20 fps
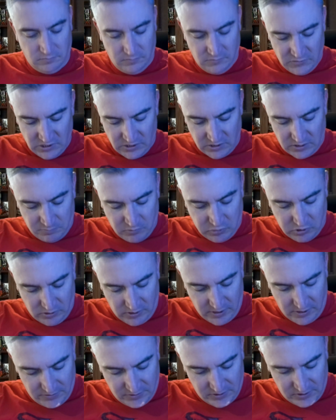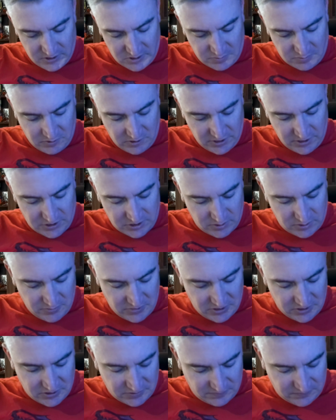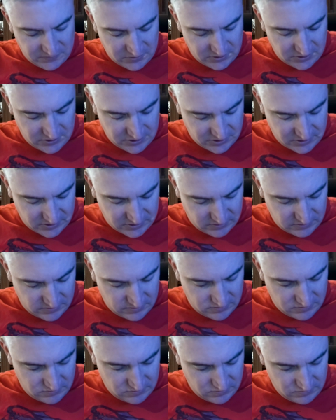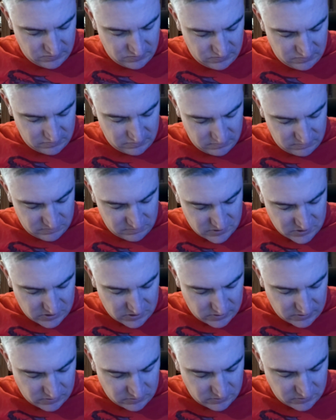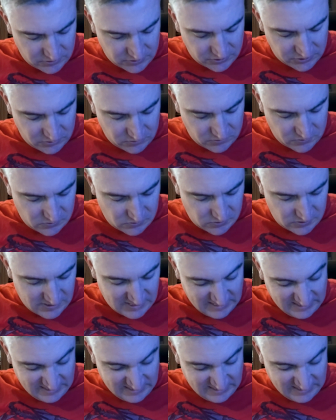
Let's pull out the Displacer Beast first. Oh, looks so cool.